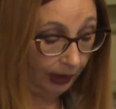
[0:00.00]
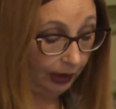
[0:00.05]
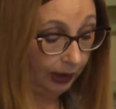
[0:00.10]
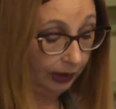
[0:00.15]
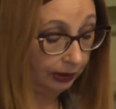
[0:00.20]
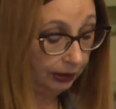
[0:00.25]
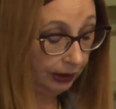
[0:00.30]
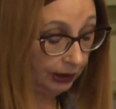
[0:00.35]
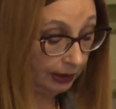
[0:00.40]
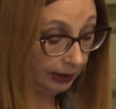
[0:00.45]

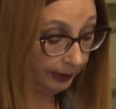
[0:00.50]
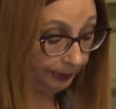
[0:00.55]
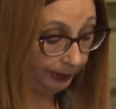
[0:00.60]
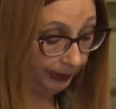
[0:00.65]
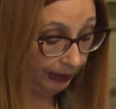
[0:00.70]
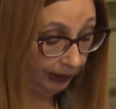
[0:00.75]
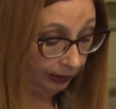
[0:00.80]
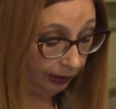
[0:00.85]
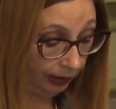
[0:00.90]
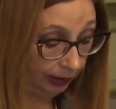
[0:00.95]
This
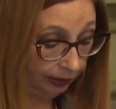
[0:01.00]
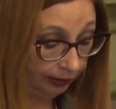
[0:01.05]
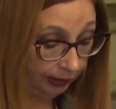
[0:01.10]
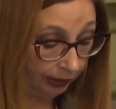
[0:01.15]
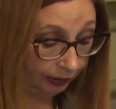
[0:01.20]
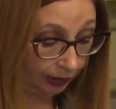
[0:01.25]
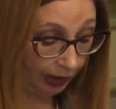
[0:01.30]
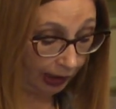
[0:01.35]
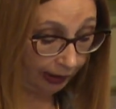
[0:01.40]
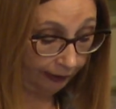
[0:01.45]
opinion
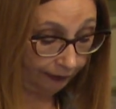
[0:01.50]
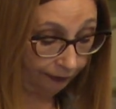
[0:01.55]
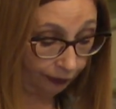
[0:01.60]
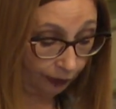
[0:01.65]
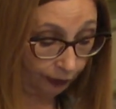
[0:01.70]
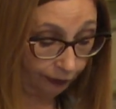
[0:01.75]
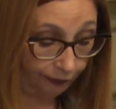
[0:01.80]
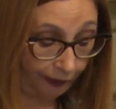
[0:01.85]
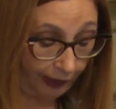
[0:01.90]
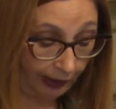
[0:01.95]
derived
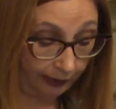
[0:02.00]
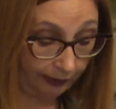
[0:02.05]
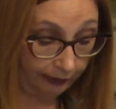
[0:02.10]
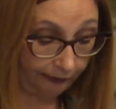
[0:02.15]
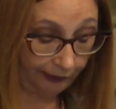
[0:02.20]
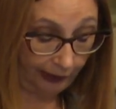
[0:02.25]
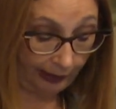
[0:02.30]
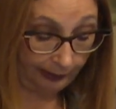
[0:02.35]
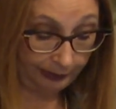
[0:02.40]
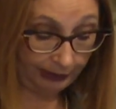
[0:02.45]
from
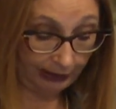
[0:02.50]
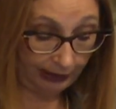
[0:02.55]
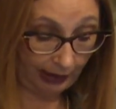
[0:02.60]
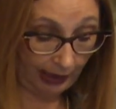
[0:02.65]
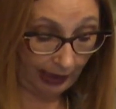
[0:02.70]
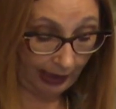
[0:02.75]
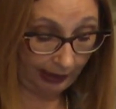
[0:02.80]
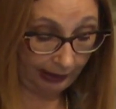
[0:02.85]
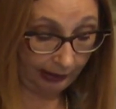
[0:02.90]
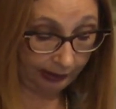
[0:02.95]
Family
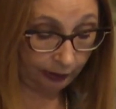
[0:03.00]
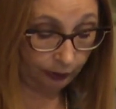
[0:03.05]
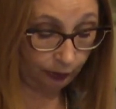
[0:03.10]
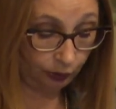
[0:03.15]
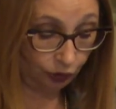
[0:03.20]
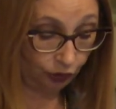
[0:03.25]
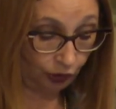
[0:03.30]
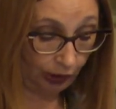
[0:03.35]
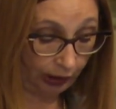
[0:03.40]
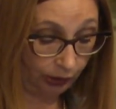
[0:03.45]
Act,
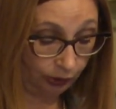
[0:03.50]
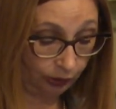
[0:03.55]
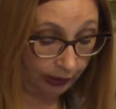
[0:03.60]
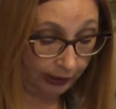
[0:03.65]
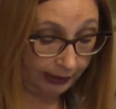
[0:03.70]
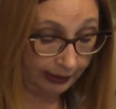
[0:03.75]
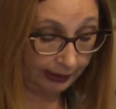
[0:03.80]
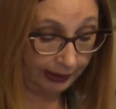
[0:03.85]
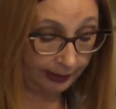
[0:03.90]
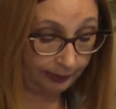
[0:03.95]
which
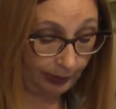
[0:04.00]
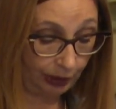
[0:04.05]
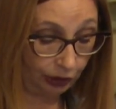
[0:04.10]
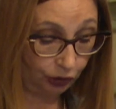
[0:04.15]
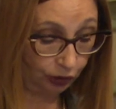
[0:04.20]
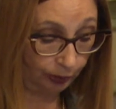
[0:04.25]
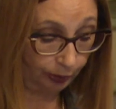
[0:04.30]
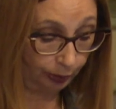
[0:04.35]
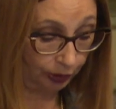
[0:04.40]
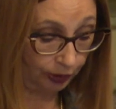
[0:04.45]
regulates the
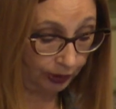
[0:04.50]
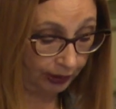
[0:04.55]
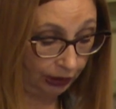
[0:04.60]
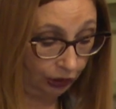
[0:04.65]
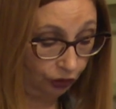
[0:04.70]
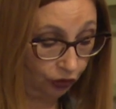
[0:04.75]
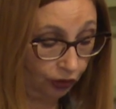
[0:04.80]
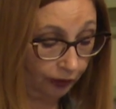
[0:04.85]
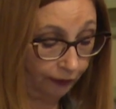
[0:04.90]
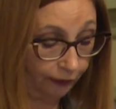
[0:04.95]
special
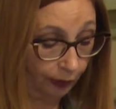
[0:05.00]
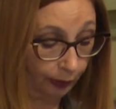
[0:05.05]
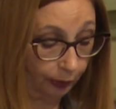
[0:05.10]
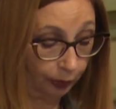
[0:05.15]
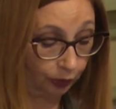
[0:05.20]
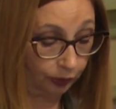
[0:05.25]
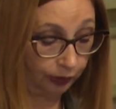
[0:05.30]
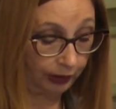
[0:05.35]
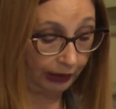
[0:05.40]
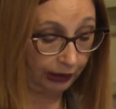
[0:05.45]
procedure for
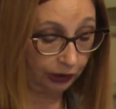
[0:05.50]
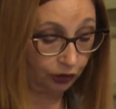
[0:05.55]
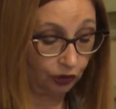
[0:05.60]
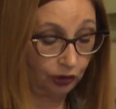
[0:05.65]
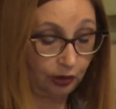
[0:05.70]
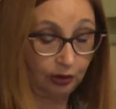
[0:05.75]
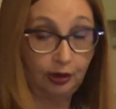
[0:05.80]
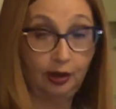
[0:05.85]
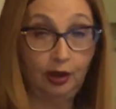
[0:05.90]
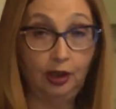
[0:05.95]

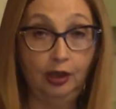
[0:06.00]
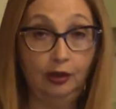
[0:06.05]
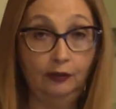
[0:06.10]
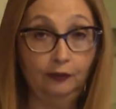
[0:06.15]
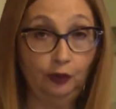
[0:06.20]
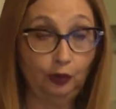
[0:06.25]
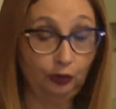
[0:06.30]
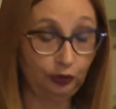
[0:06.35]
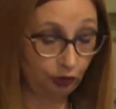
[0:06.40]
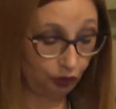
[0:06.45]
protection
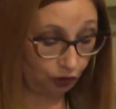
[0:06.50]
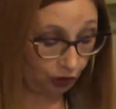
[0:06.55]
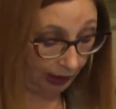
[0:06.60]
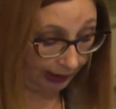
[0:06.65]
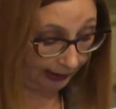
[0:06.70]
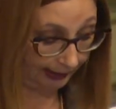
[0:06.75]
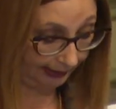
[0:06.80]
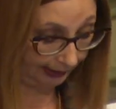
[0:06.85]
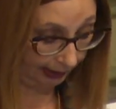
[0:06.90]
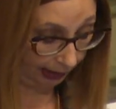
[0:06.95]
for the
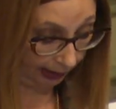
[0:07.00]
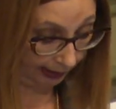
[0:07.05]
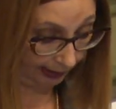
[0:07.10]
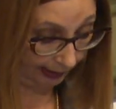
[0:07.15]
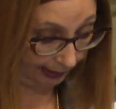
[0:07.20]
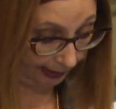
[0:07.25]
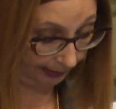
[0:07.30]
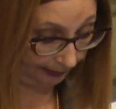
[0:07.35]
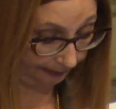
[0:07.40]
child's rights.